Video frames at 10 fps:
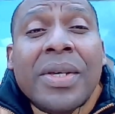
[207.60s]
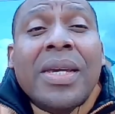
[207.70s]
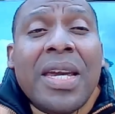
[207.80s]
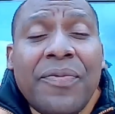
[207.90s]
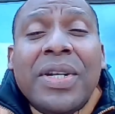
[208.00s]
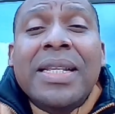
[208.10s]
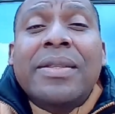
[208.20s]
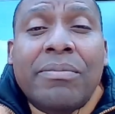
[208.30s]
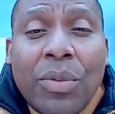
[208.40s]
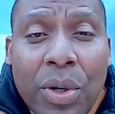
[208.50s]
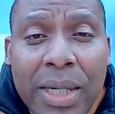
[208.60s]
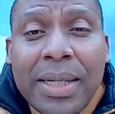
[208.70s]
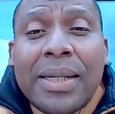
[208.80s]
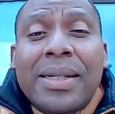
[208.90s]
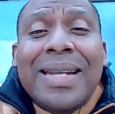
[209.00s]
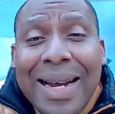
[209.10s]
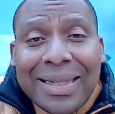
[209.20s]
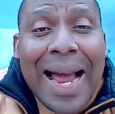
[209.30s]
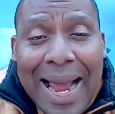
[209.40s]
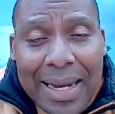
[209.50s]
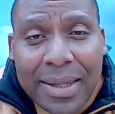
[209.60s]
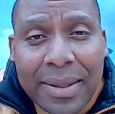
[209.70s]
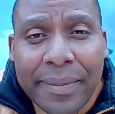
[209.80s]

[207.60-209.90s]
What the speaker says: even in the morning, they are tired.